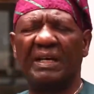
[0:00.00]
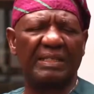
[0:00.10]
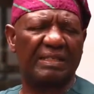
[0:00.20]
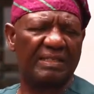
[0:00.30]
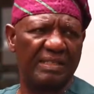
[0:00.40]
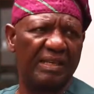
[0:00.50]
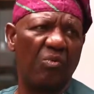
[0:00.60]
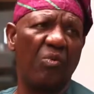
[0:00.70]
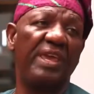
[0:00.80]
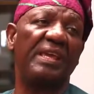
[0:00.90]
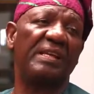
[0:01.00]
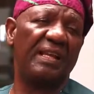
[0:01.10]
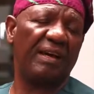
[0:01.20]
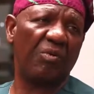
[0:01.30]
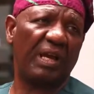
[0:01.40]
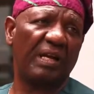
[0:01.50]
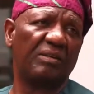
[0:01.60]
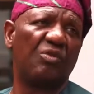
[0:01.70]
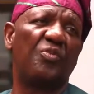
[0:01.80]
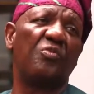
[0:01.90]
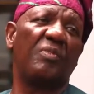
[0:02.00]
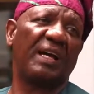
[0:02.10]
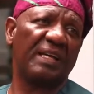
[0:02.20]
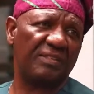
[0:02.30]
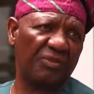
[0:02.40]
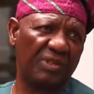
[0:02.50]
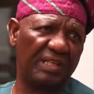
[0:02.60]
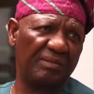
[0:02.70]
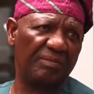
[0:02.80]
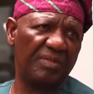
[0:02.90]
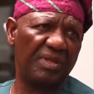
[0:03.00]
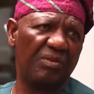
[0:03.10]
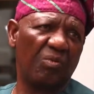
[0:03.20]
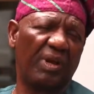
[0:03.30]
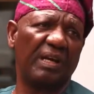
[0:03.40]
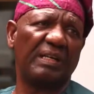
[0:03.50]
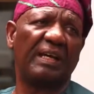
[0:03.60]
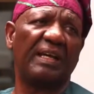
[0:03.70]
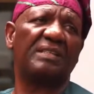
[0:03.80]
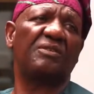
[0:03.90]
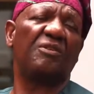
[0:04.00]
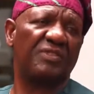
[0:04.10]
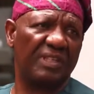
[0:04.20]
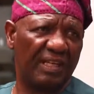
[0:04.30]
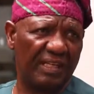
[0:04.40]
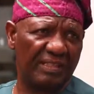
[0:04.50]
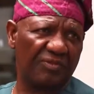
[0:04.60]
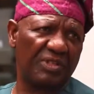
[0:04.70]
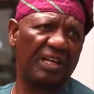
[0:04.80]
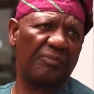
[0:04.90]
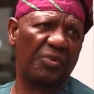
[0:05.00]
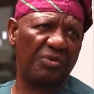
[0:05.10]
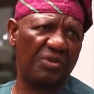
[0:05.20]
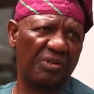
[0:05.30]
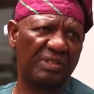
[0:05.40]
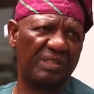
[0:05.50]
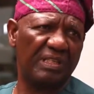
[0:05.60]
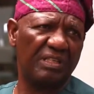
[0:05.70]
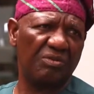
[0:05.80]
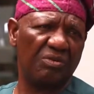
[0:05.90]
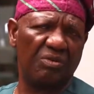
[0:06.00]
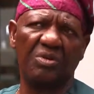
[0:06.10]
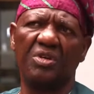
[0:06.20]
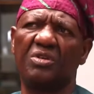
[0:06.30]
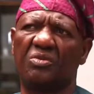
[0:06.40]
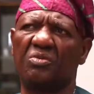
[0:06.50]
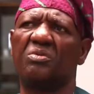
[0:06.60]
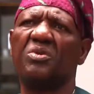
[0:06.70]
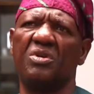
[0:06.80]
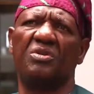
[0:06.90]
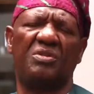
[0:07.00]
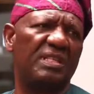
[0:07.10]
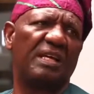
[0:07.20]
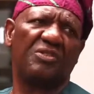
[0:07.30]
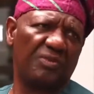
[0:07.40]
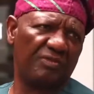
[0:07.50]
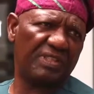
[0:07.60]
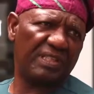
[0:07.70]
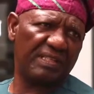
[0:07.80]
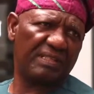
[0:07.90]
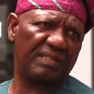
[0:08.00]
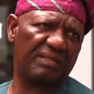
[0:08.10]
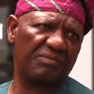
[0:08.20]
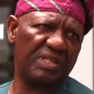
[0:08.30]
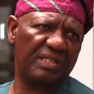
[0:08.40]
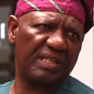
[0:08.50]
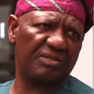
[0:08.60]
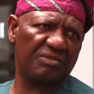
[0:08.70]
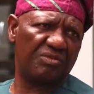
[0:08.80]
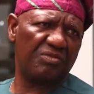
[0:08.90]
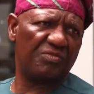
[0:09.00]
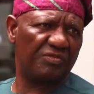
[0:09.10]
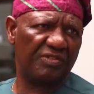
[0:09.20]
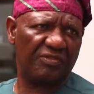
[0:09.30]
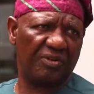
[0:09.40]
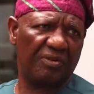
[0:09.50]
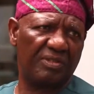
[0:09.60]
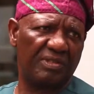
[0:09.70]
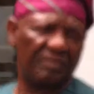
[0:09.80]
see a way that we can open markets for them. We can get off-takers for their products, you know. So these are some of the things we intend to do moving forward.